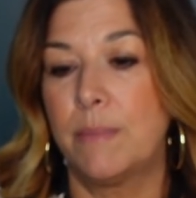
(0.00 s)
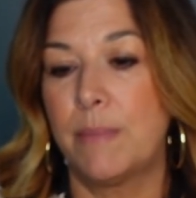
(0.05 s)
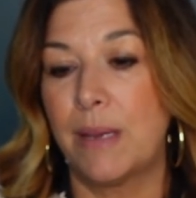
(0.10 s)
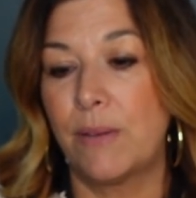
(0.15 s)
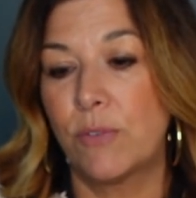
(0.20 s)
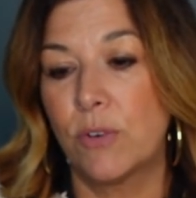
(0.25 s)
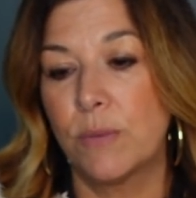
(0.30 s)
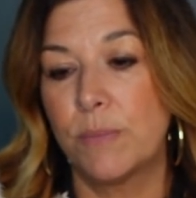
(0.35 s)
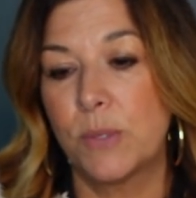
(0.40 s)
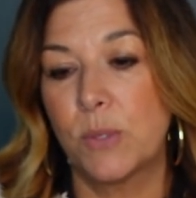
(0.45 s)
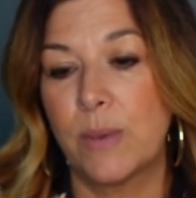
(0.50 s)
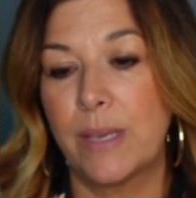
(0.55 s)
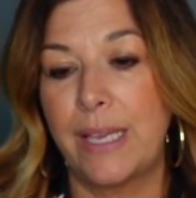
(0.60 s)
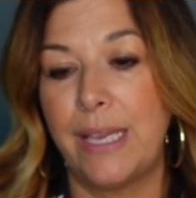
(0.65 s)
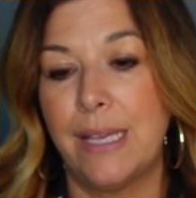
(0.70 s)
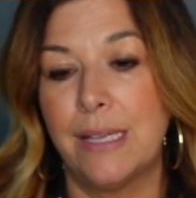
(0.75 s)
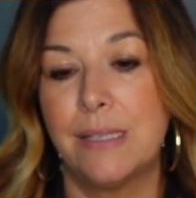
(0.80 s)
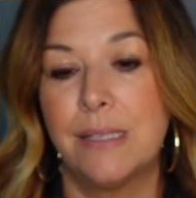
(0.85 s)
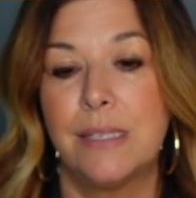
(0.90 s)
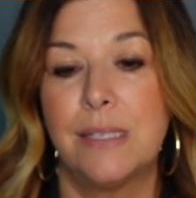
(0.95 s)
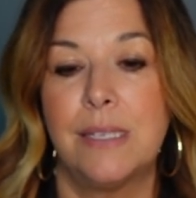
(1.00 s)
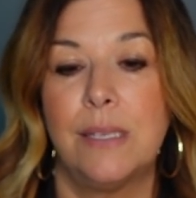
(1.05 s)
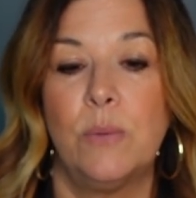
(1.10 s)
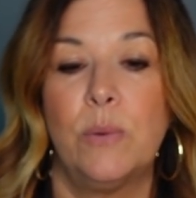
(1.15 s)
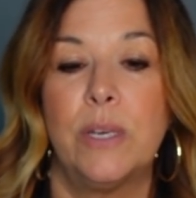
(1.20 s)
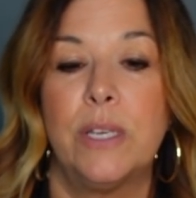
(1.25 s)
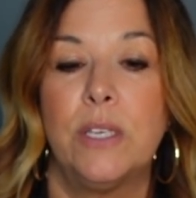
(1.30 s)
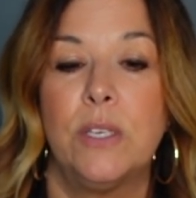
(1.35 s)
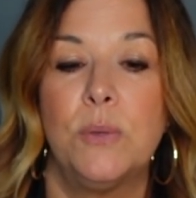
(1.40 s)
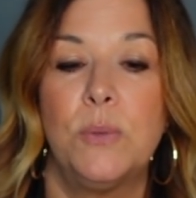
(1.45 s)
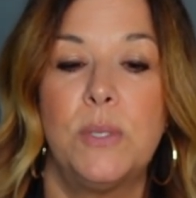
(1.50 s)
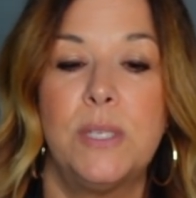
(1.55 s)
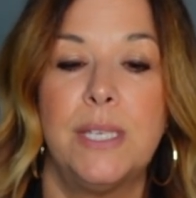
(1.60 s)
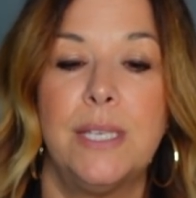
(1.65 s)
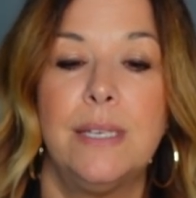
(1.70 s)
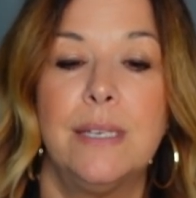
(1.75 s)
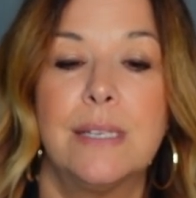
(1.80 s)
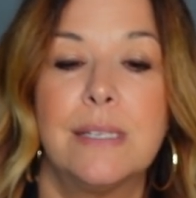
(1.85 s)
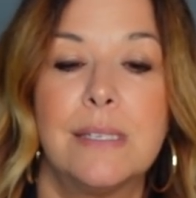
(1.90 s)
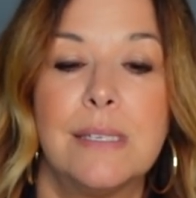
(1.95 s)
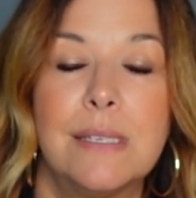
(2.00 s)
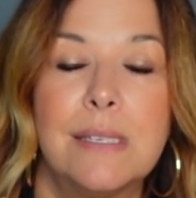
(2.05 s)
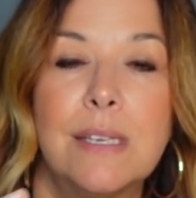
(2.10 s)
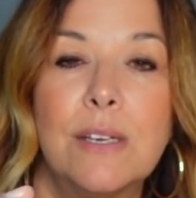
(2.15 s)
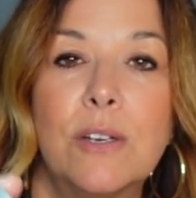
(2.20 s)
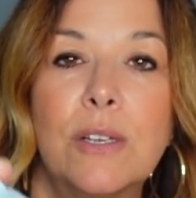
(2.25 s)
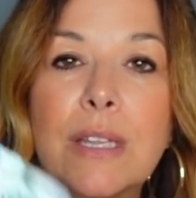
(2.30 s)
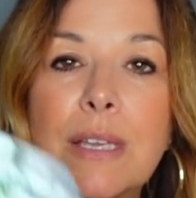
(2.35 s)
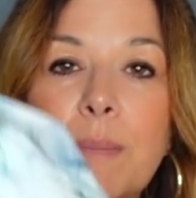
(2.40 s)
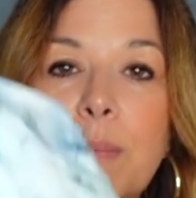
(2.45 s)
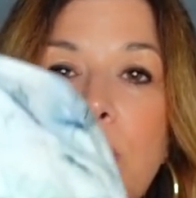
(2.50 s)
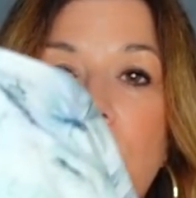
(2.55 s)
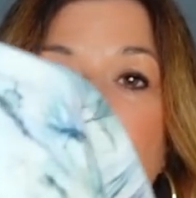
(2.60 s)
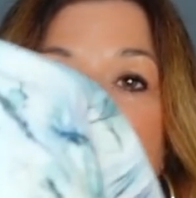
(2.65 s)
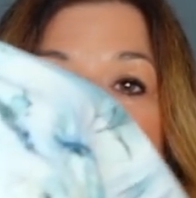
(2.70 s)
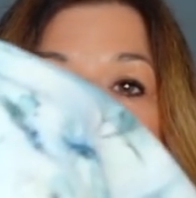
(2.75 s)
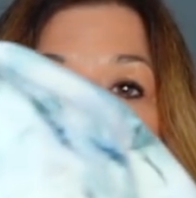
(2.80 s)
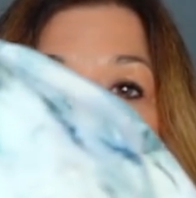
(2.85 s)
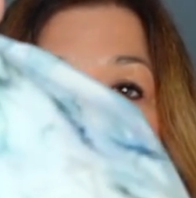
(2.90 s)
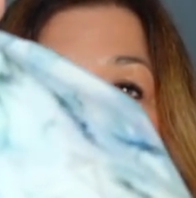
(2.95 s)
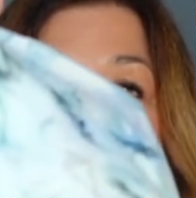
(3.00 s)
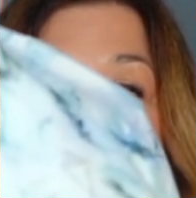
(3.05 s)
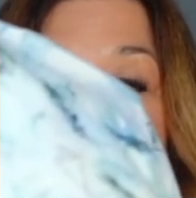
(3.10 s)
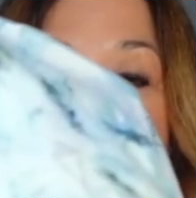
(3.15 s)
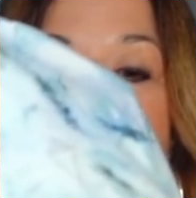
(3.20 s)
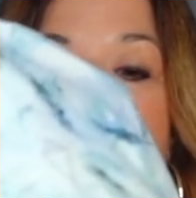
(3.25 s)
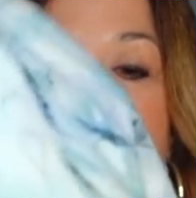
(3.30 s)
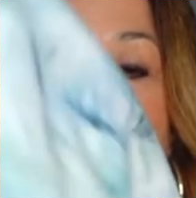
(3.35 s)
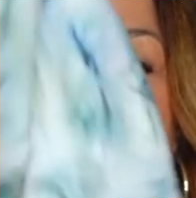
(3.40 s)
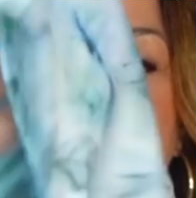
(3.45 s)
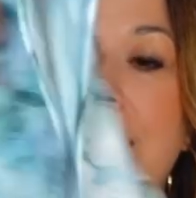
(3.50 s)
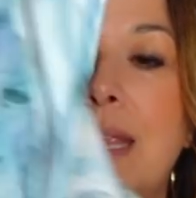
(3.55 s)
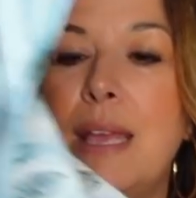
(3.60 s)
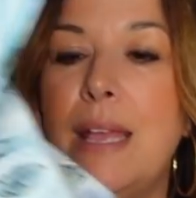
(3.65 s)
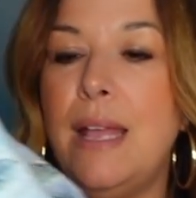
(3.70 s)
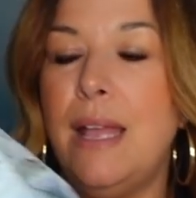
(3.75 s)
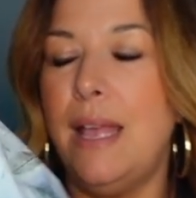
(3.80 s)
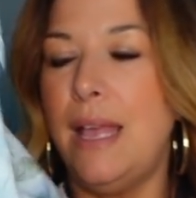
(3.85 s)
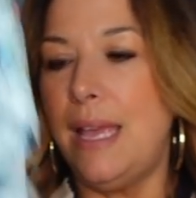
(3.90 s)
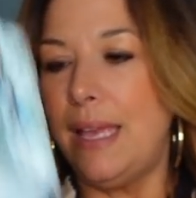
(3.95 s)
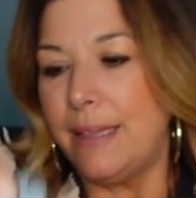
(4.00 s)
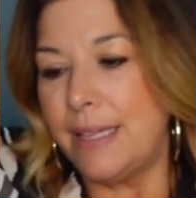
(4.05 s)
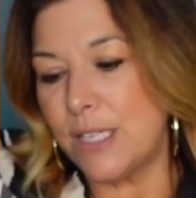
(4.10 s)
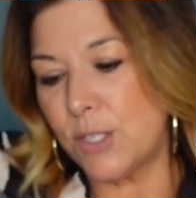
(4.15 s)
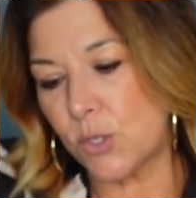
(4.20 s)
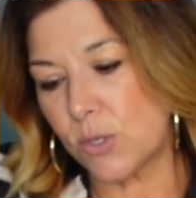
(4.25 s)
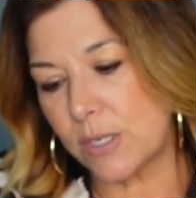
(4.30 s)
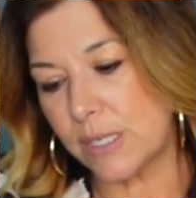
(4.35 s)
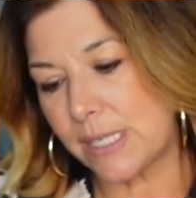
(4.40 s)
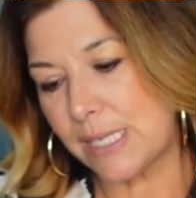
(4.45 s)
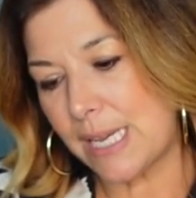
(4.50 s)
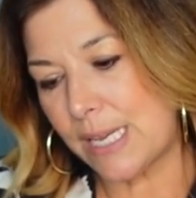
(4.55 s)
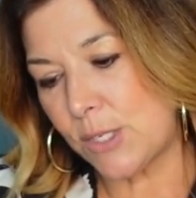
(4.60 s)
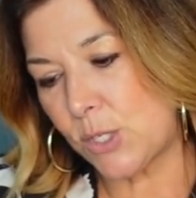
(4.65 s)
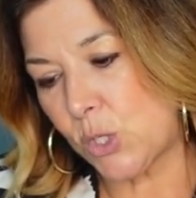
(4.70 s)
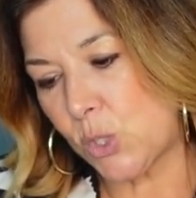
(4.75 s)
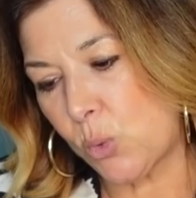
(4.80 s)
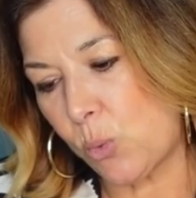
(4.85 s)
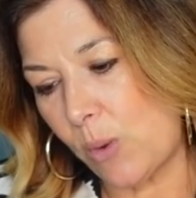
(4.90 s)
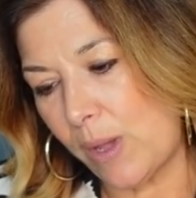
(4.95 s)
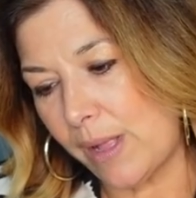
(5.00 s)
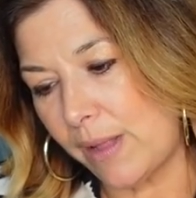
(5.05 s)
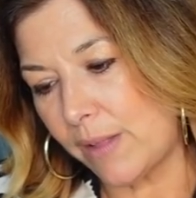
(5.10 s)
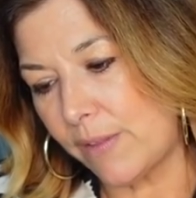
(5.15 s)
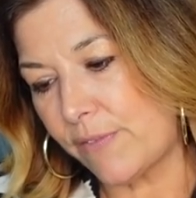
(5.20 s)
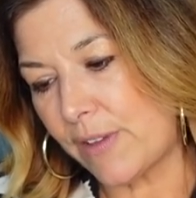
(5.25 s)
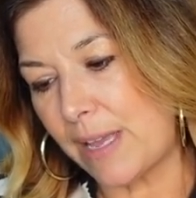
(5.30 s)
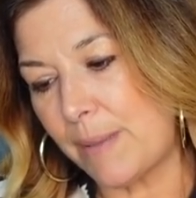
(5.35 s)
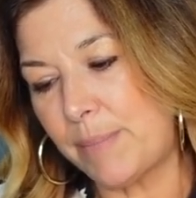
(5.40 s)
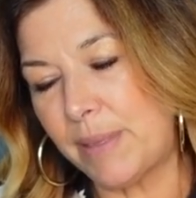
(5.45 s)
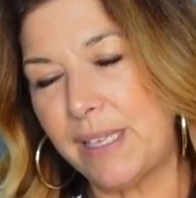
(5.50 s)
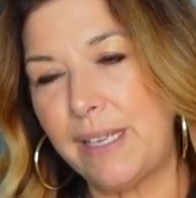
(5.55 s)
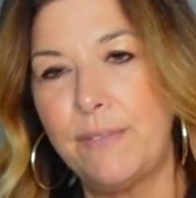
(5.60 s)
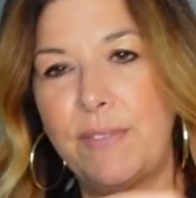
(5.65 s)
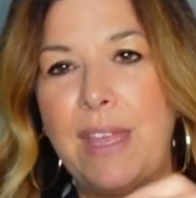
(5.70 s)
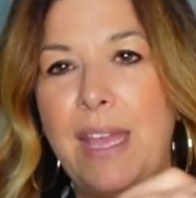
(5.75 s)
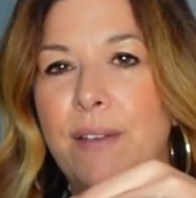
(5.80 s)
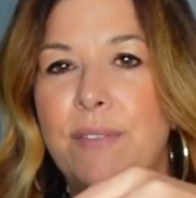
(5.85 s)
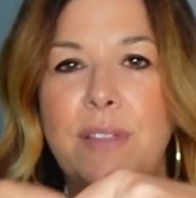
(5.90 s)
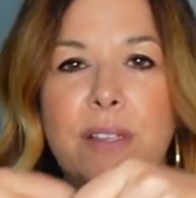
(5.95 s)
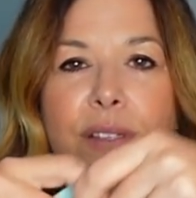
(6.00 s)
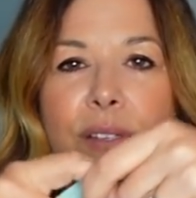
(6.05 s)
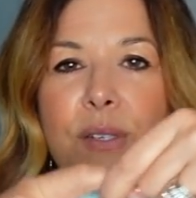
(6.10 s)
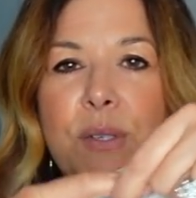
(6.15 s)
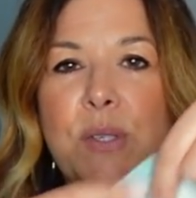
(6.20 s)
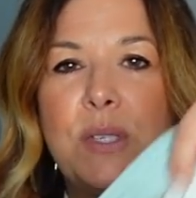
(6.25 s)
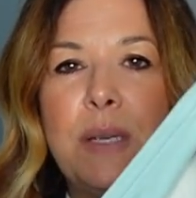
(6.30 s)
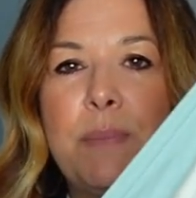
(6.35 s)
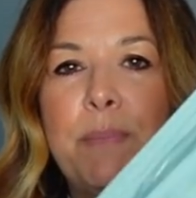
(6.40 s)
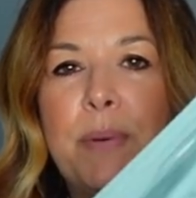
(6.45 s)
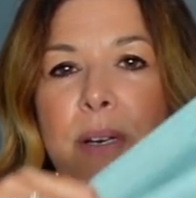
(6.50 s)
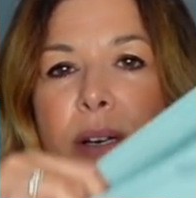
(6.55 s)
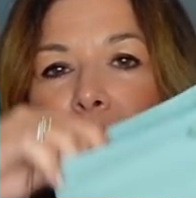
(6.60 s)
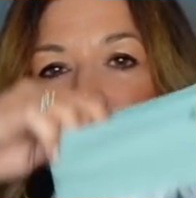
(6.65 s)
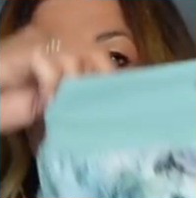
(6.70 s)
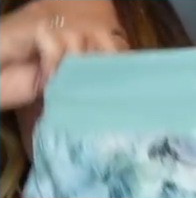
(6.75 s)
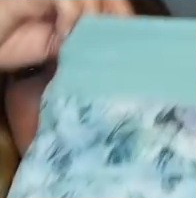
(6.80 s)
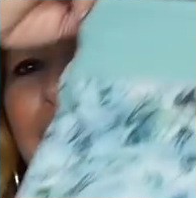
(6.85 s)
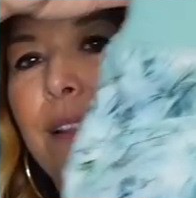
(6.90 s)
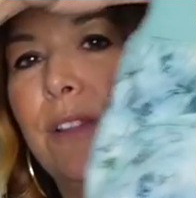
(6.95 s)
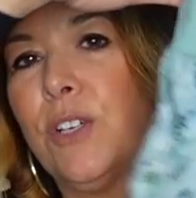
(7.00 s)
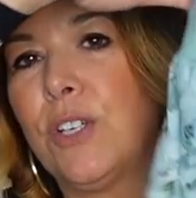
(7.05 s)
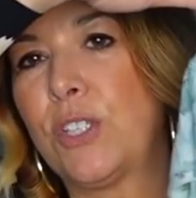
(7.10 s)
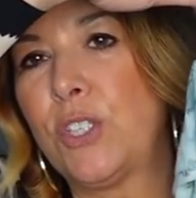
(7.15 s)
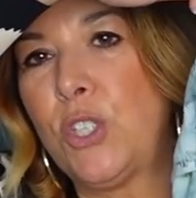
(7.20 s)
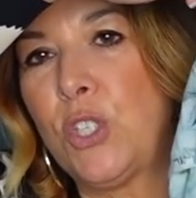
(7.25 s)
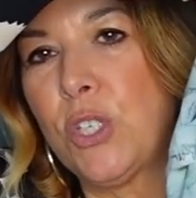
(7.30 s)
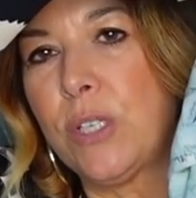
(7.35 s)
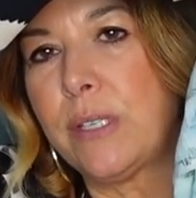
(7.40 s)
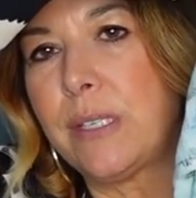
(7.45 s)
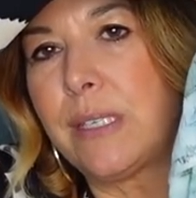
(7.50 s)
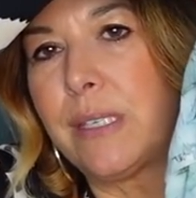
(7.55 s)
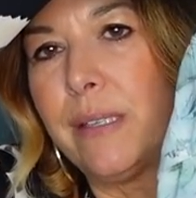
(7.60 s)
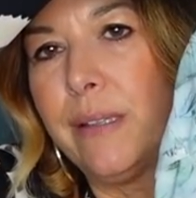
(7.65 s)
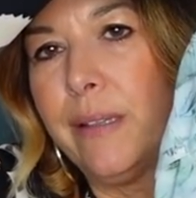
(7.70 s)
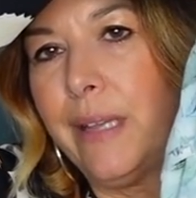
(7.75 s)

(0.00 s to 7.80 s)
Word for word: in my room, so I can't see what you see necessarily, but hopefully you can see that. These are a size twelve, I believe. They have the little zipper. I mean, they look just